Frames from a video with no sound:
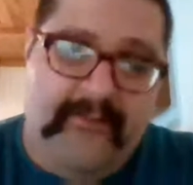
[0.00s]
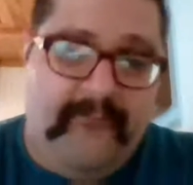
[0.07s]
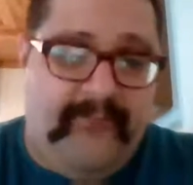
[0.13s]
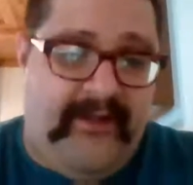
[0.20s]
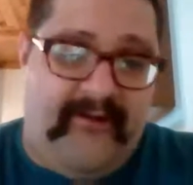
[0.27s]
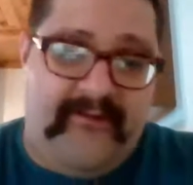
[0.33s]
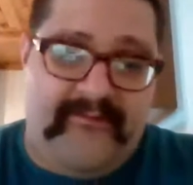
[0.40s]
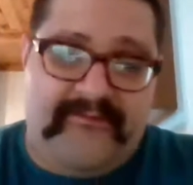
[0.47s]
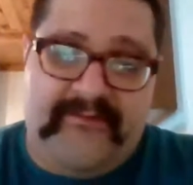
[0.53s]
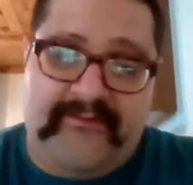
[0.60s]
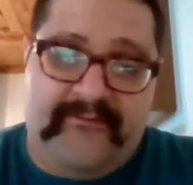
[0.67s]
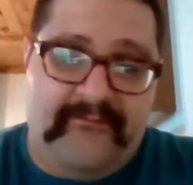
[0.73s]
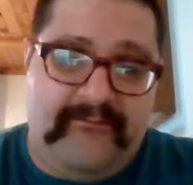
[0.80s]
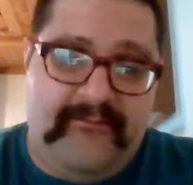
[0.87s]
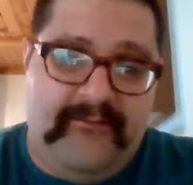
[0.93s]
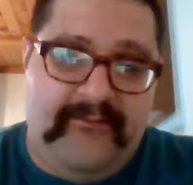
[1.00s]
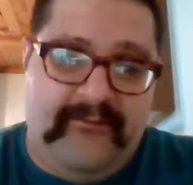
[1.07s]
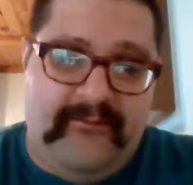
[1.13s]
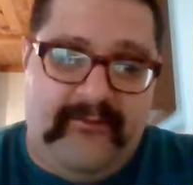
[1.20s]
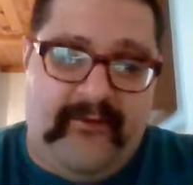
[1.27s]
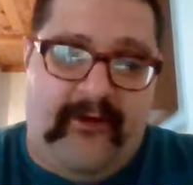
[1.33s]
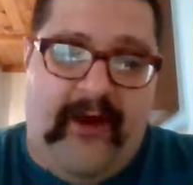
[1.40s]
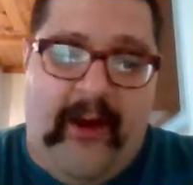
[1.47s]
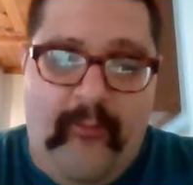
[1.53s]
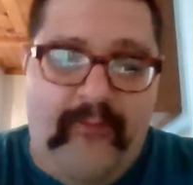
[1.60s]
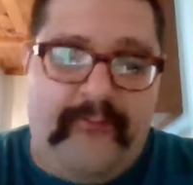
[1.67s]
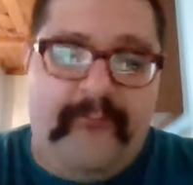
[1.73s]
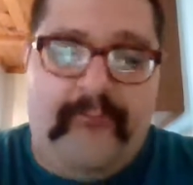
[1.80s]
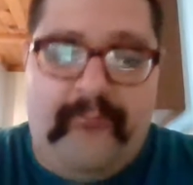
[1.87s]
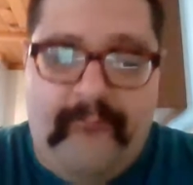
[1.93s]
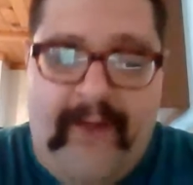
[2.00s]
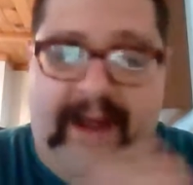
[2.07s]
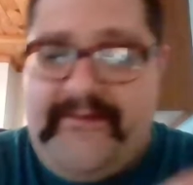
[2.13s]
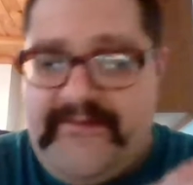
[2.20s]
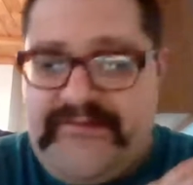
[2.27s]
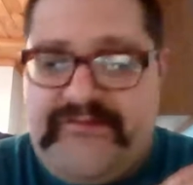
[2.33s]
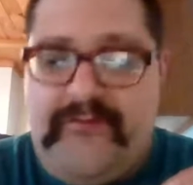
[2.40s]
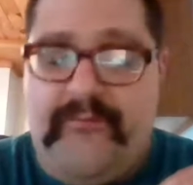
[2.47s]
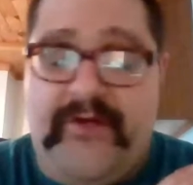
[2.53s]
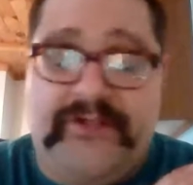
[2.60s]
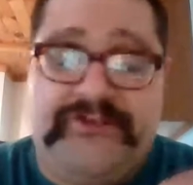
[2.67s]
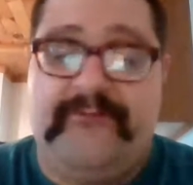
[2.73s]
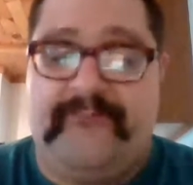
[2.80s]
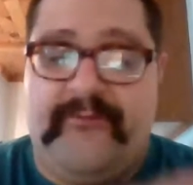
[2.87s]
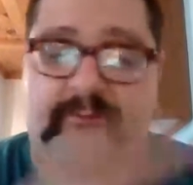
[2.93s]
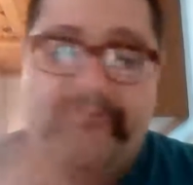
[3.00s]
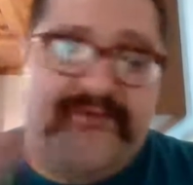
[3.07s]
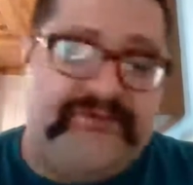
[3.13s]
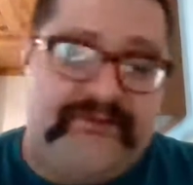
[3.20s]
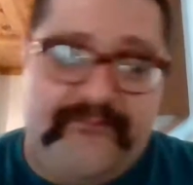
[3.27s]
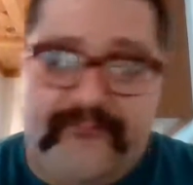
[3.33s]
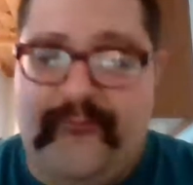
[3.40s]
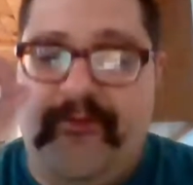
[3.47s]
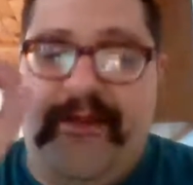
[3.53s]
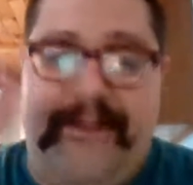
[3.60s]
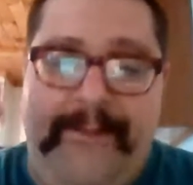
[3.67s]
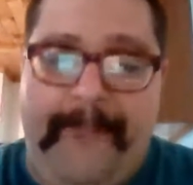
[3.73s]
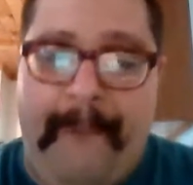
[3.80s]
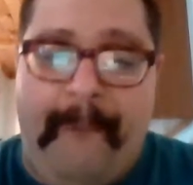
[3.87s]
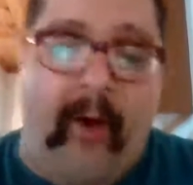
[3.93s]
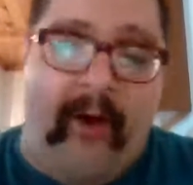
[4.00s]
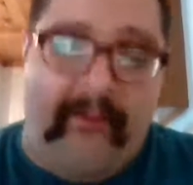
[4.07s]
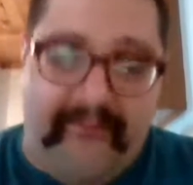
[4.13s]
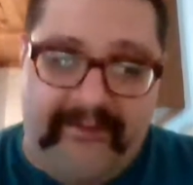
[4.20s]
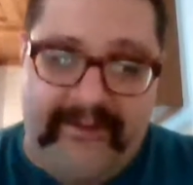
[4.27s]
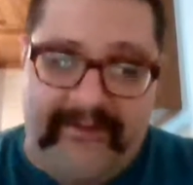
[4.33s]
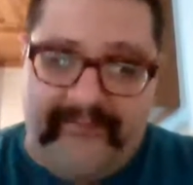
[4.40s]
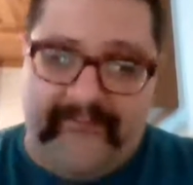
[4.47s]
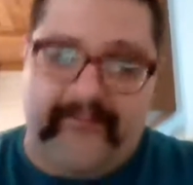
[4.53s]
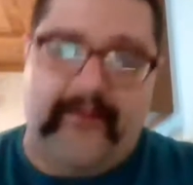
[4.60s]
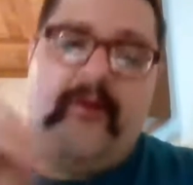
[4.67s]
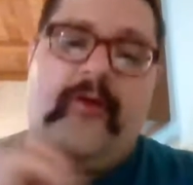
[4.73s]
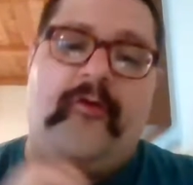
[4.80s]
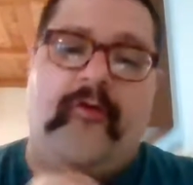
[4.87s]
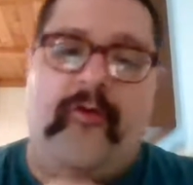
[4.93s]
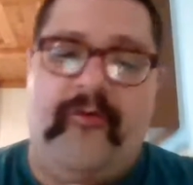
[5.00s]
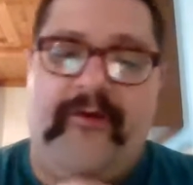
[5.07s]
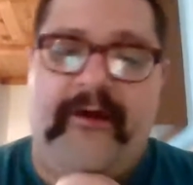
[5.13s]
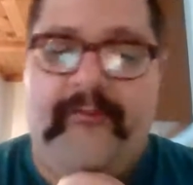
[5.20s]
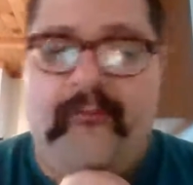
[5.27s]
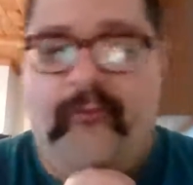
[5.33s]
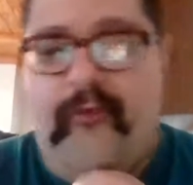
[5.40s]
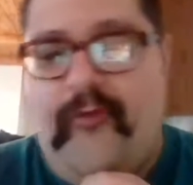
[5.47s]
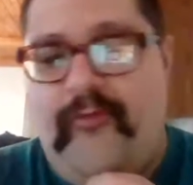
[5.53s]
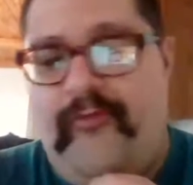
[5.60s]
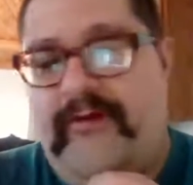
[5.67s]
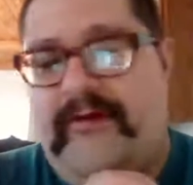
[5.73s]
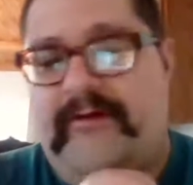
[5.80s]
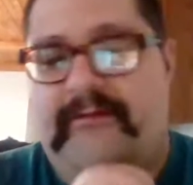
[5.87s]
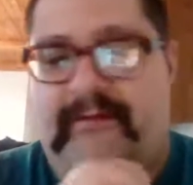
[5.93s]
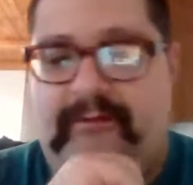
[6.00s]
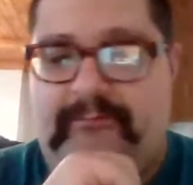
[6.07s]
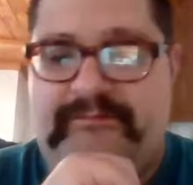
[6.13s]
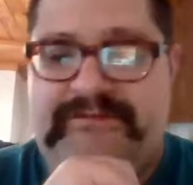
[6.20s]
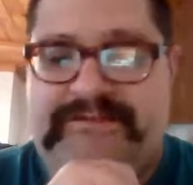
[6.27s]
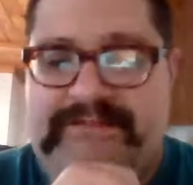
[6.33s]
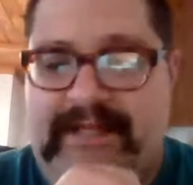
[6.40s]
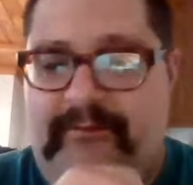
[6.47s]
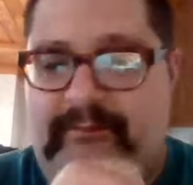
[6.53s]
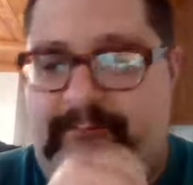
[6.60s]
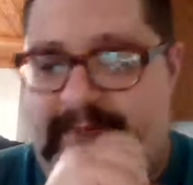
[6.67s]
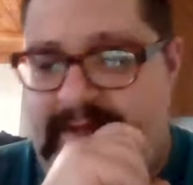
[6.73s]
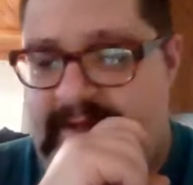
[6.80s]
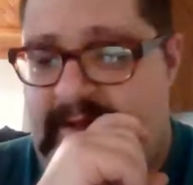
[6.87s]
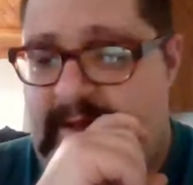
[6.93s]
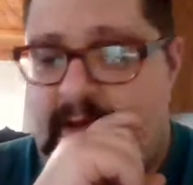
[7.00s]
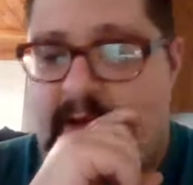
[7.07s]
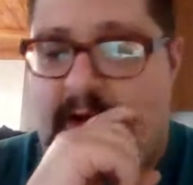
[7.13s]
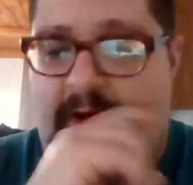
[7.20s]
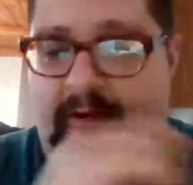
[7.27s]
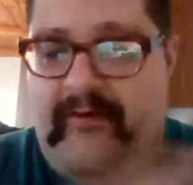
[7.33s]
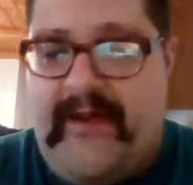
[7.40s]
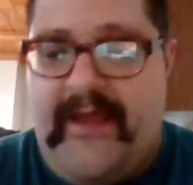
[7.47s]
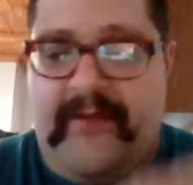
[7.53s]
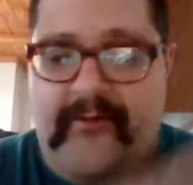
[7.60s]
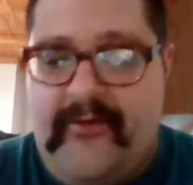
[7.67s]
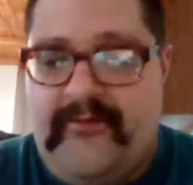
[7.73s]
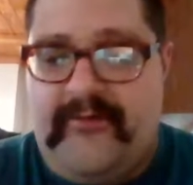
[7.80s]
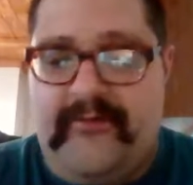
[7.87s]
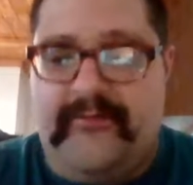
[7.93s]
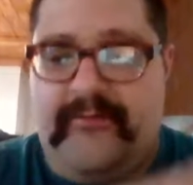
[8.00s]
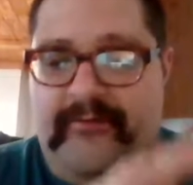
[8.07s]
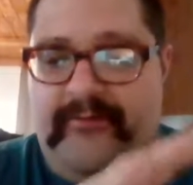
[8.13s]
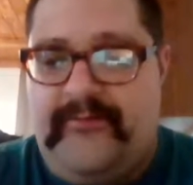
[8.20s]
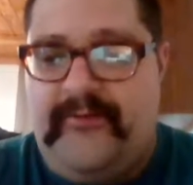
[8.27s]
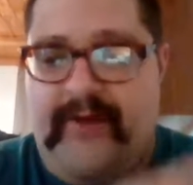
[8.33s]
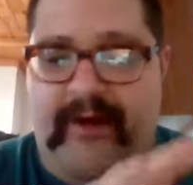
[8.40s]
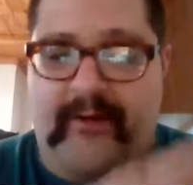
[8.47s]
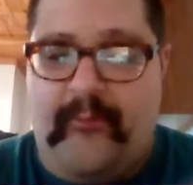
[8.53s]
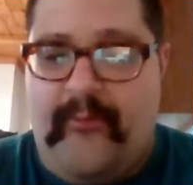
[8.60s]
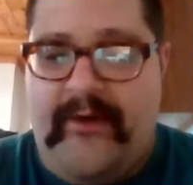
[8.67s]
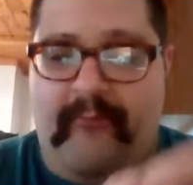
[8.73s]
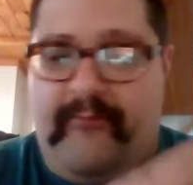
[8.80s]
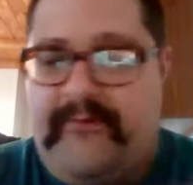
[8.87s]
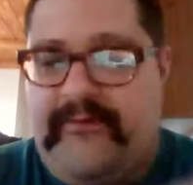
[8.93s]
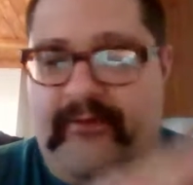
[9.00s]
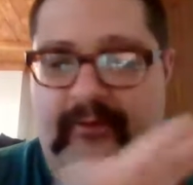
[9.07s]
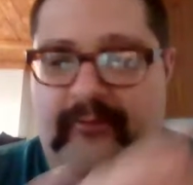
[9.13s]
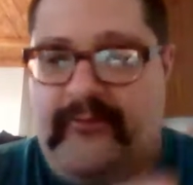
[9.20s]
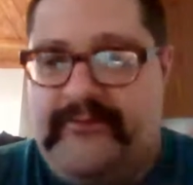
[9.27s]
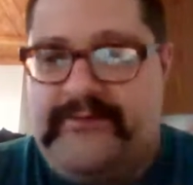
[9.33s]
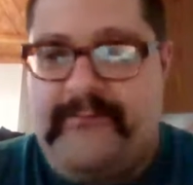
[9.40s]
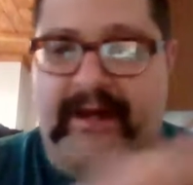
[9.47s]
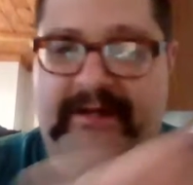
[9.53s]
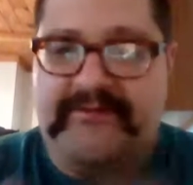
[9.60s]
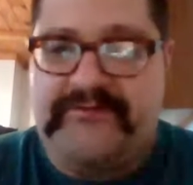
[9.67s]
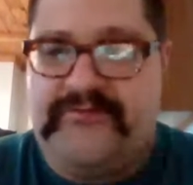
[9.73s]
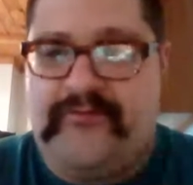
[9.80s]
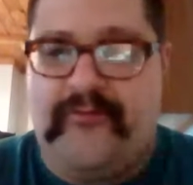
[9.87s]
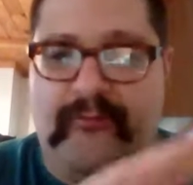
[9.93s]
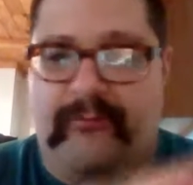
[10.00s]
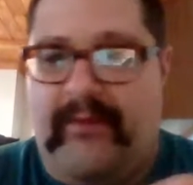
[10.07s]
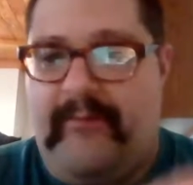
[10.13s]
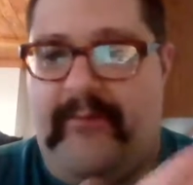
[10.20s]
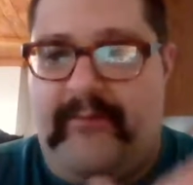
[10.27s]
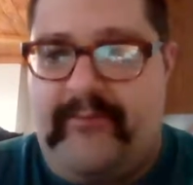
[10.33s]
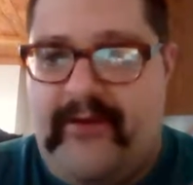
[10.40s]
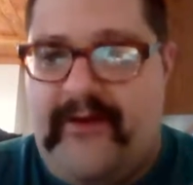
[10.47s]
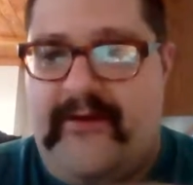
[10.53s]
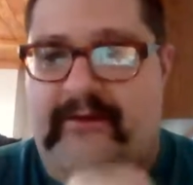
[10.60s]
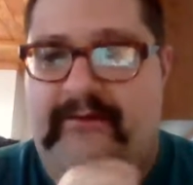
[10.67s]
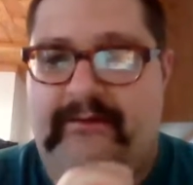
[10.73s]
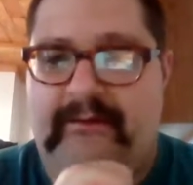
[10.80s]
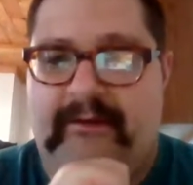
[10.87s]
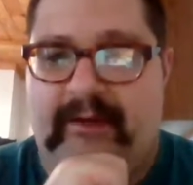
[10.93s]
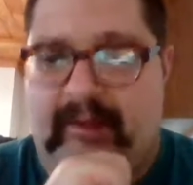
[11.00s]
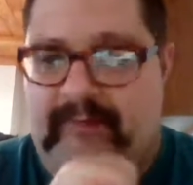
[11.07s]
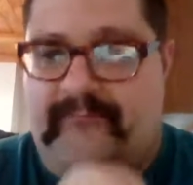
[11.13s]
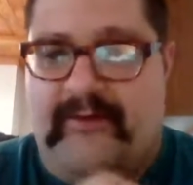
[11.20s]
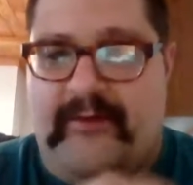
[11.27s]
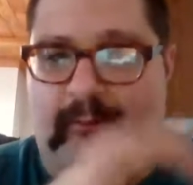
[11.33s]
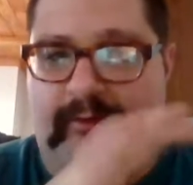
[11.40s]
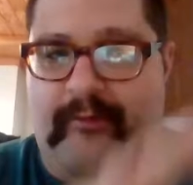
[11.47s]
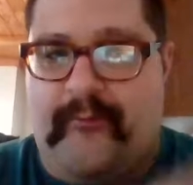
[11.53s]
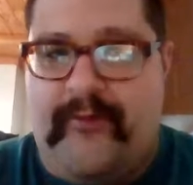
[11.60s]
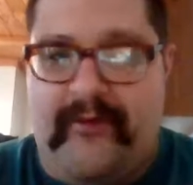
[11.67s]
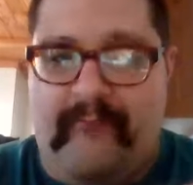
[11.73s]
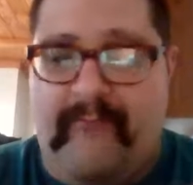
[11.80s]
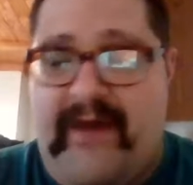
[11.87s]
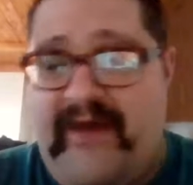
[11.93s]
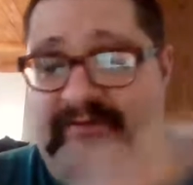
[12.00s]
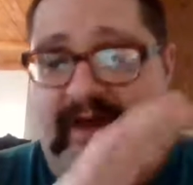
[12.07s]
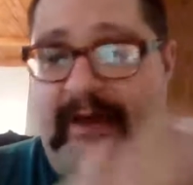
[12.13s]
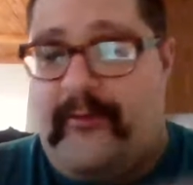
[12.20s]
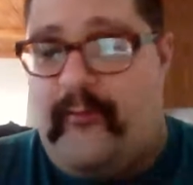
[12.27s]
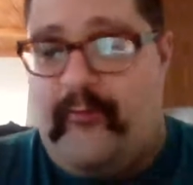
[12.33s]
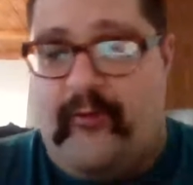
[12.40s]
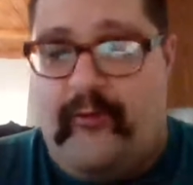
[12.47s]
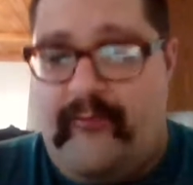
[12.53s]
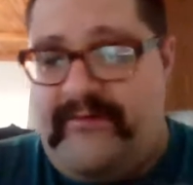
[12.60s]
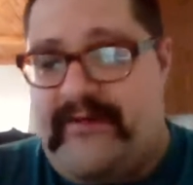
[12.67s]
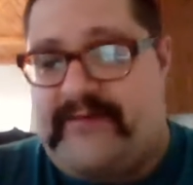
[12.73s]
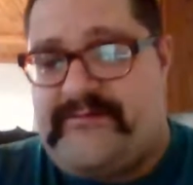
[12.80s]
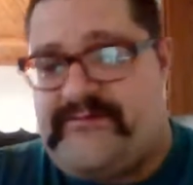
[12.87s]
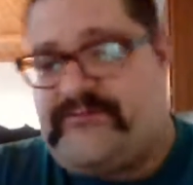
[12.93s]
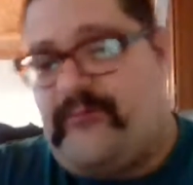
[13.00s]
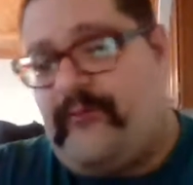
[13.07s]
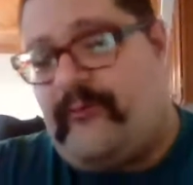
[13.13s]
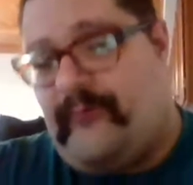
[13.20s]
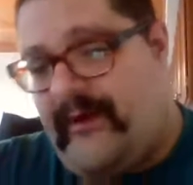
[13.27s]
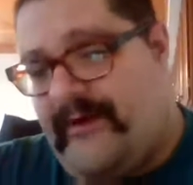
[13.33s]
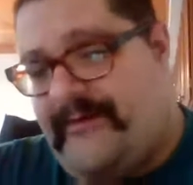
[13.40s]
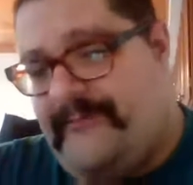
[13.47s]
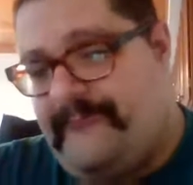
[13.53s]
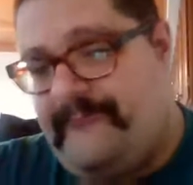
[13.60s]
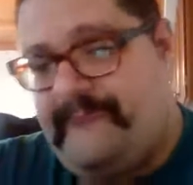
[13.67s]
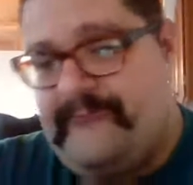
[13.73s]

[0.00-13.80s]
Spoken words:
because I wouldn't mind it so much if it was the free market, quote unquote, that was telling me, okay, look, you got to wear it when you go into my store, blah blah blah, and if I don't want to wear a mask, I don't go in that store, right?